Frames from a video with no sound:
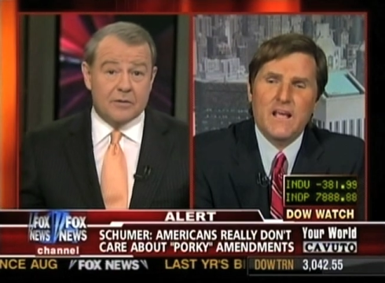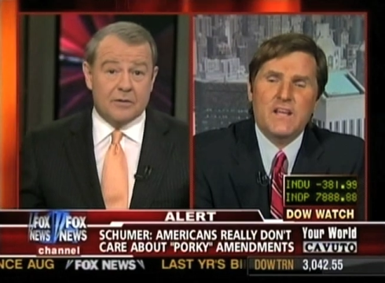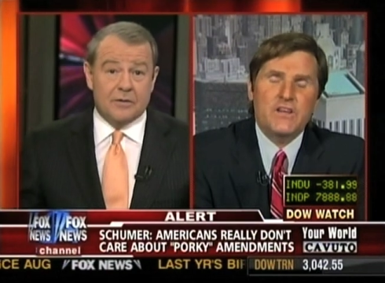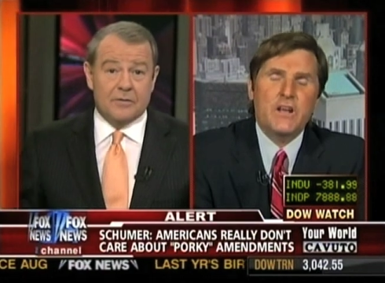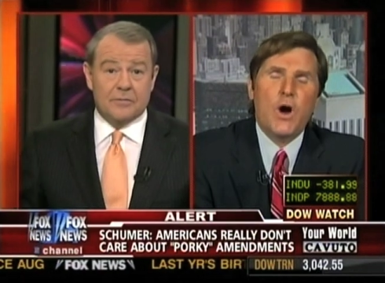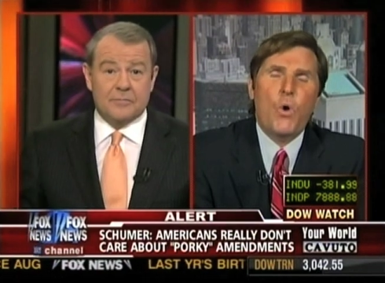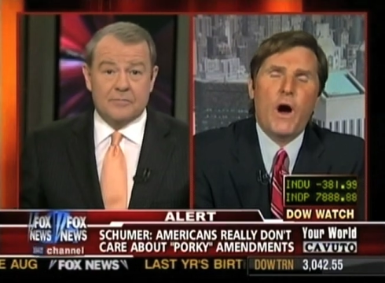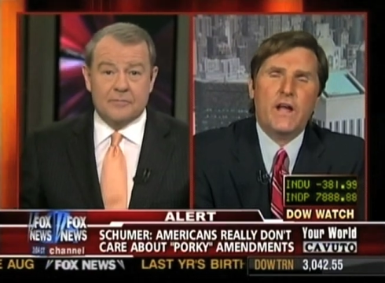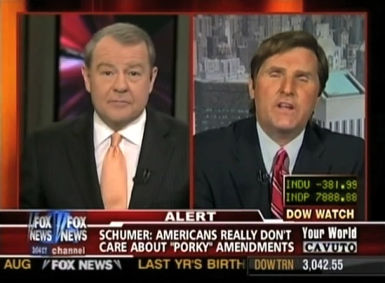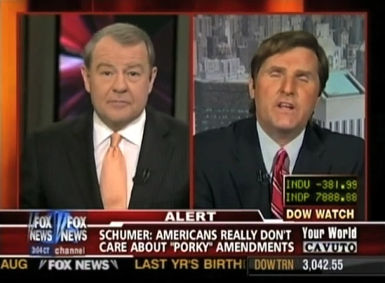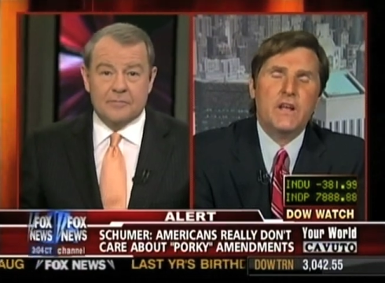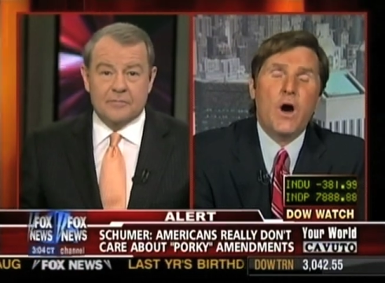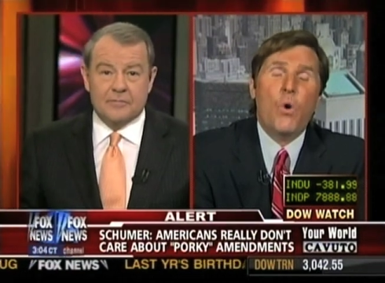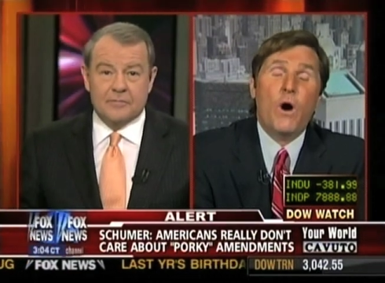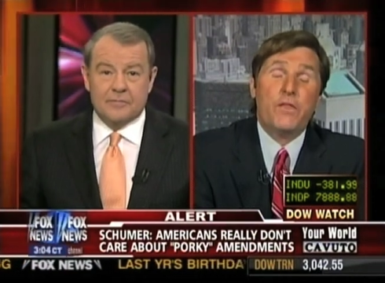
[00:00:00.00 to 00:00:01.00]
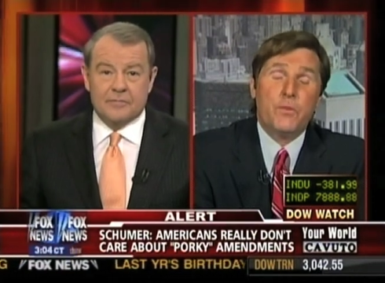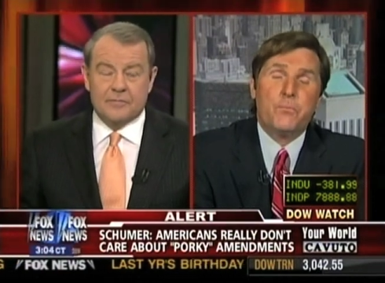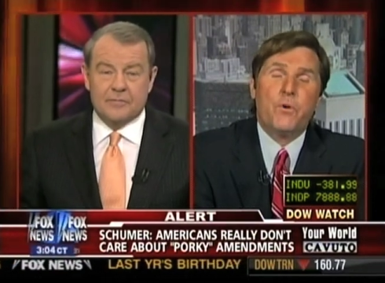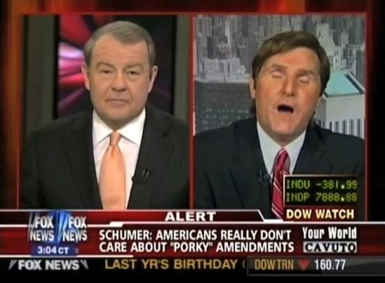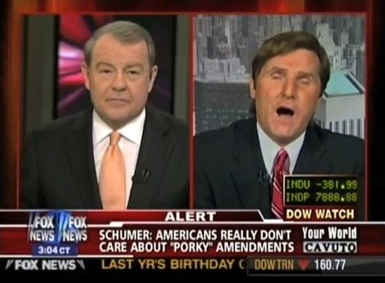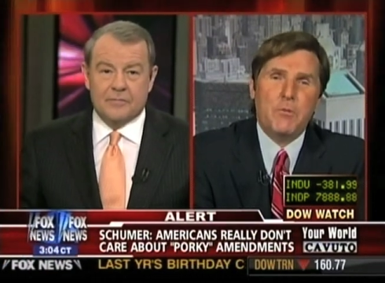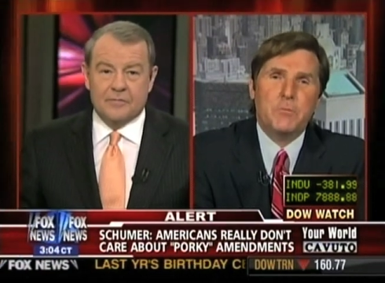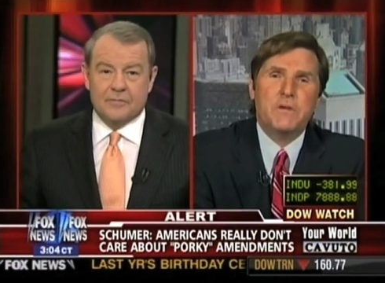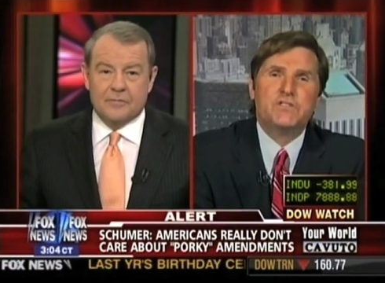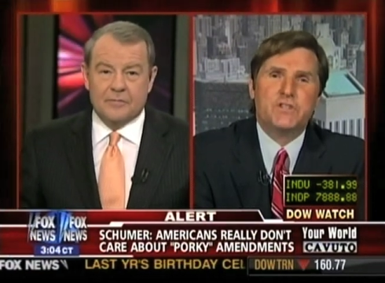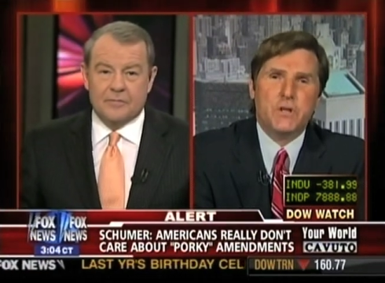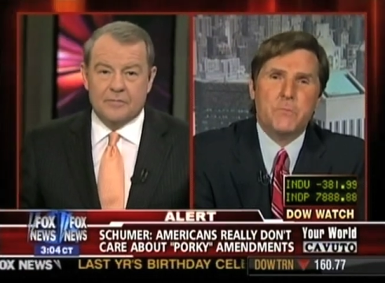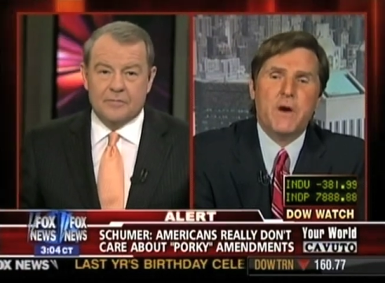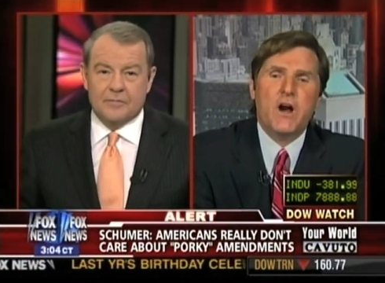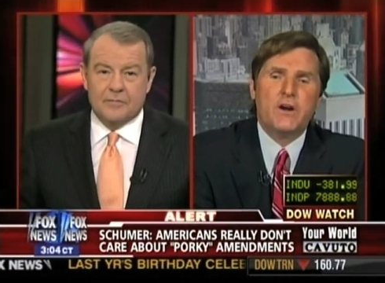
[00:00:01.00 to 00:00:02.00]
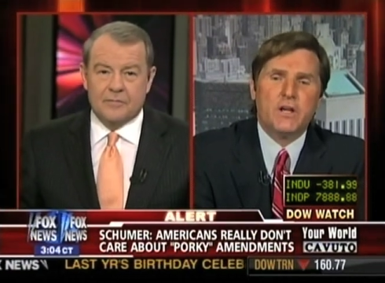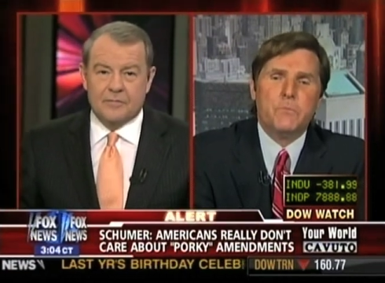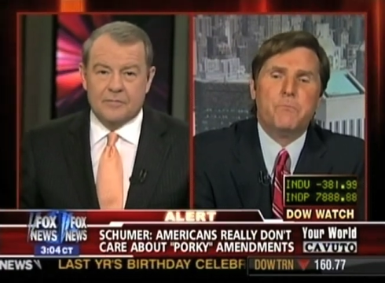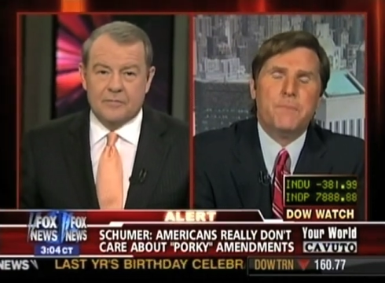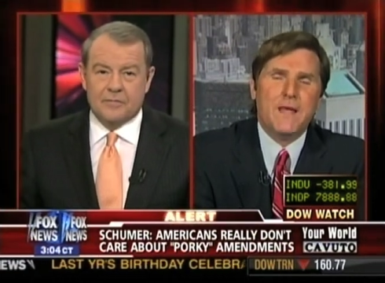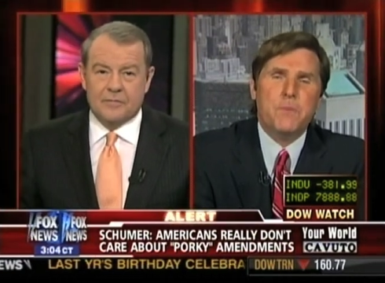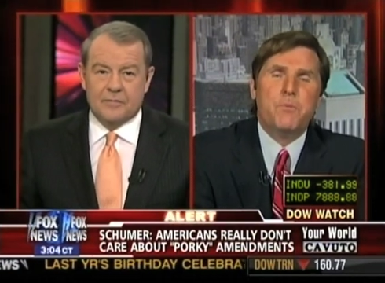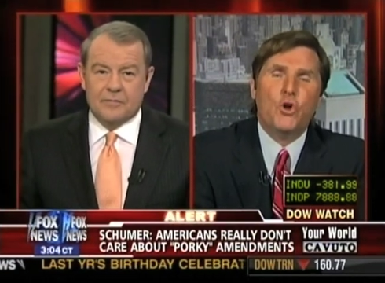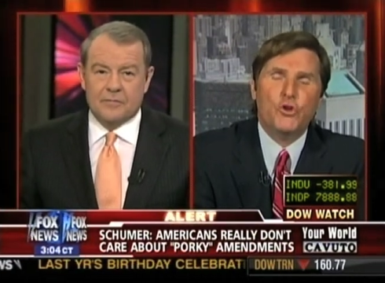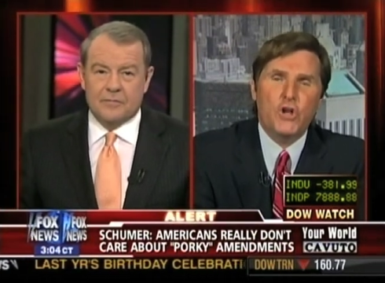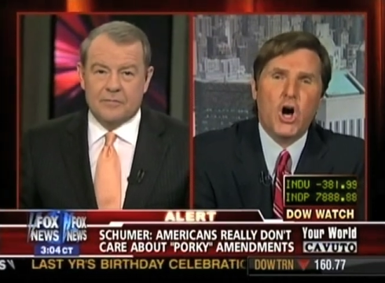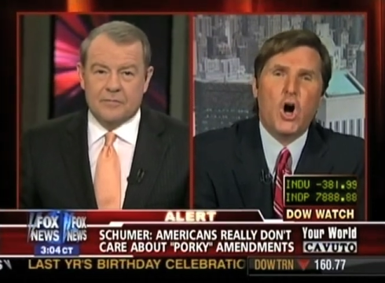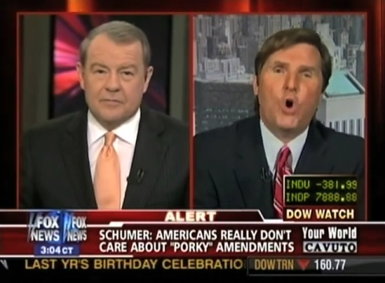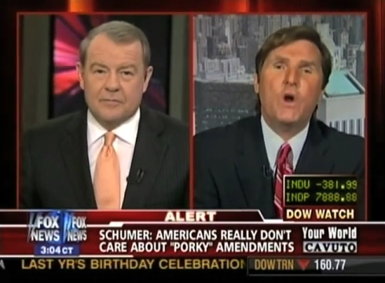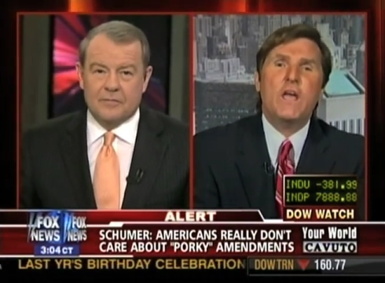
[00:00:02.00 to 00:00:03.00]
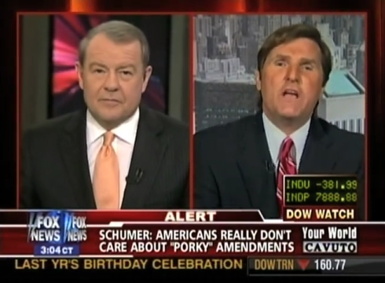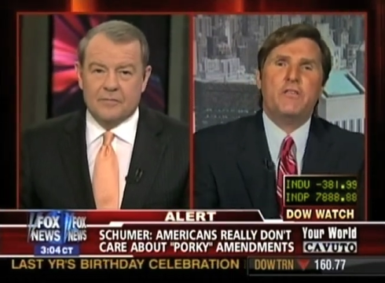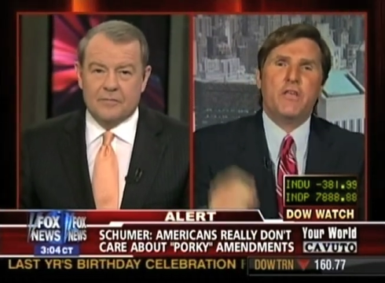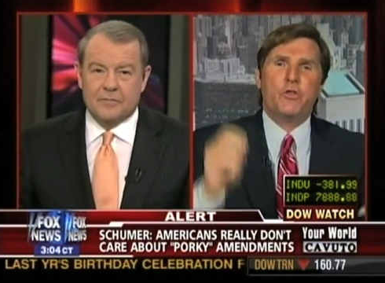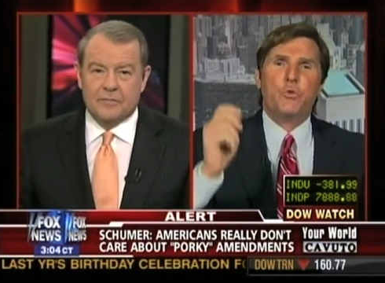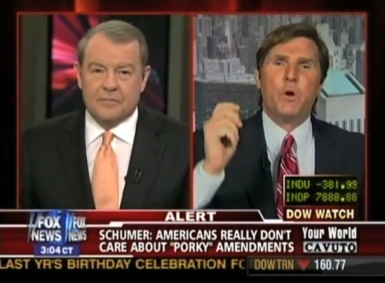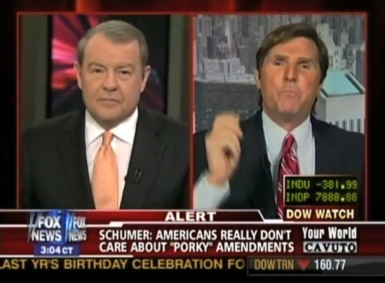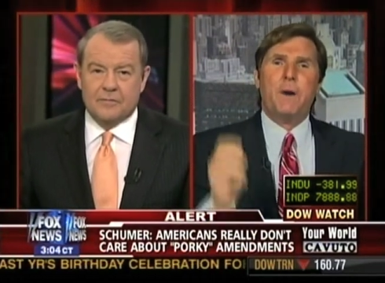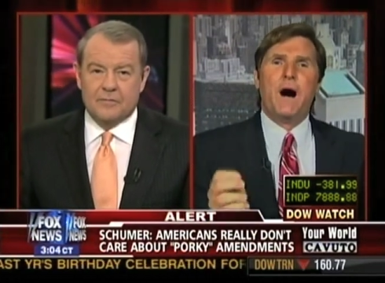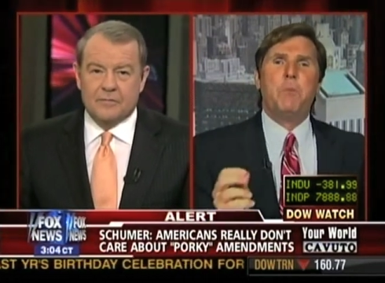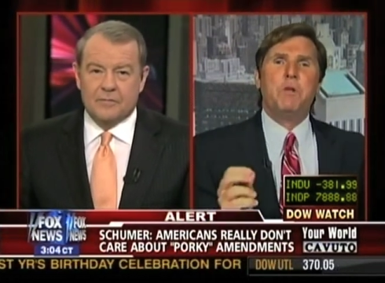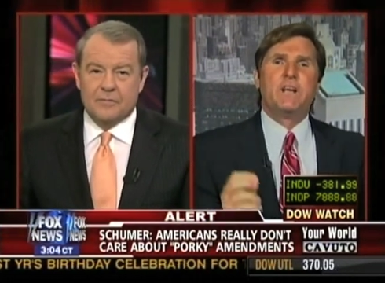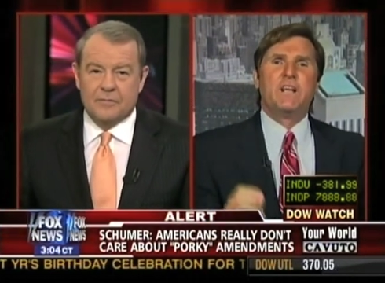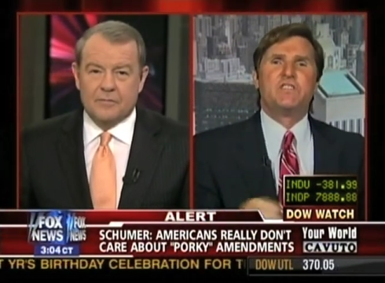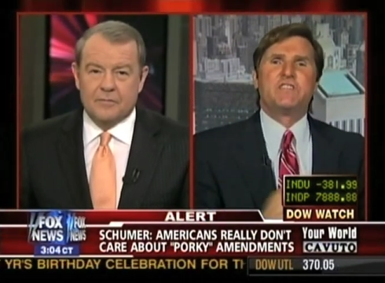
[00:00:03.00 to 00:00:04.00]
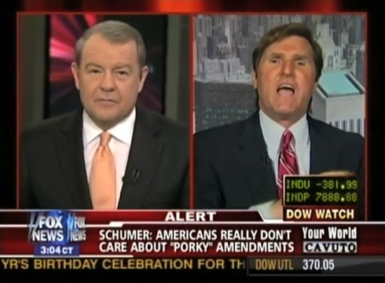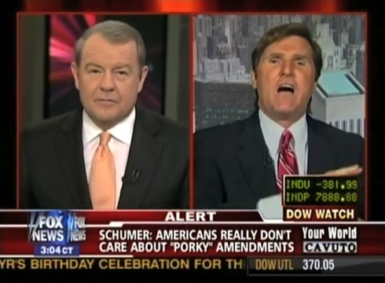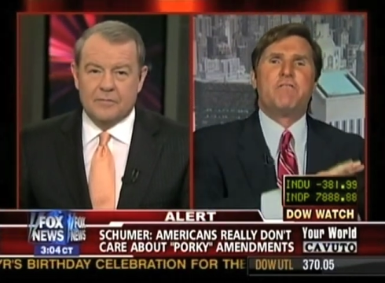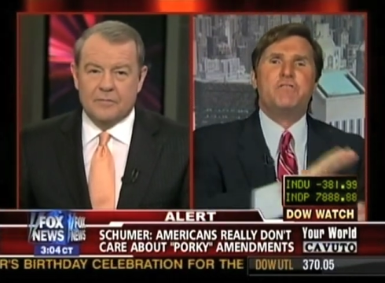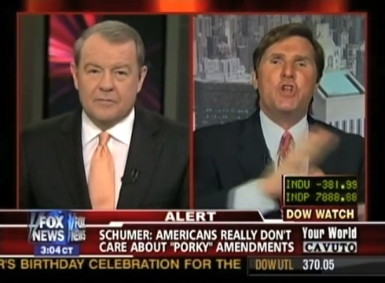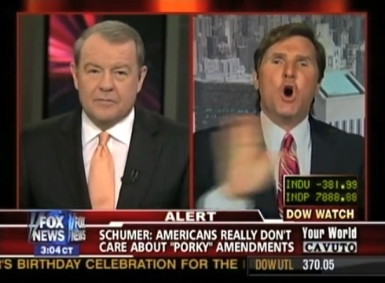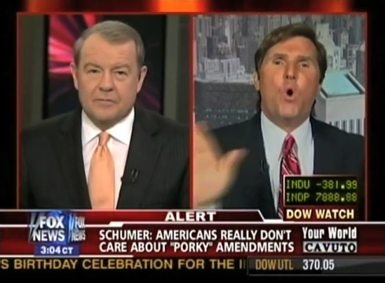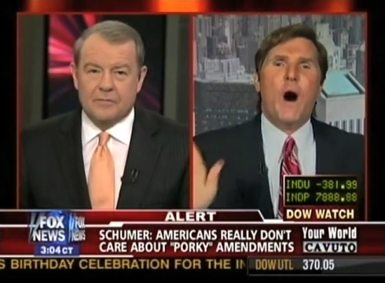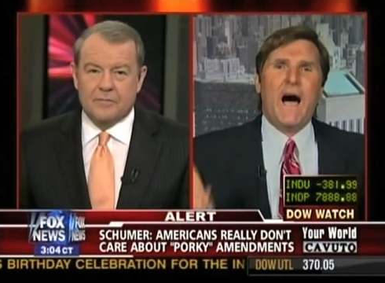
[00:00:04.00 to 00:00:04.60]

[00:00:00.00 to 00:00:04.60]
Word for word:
Speaker 1: You know what the problem is? The American people know that the Republicans have no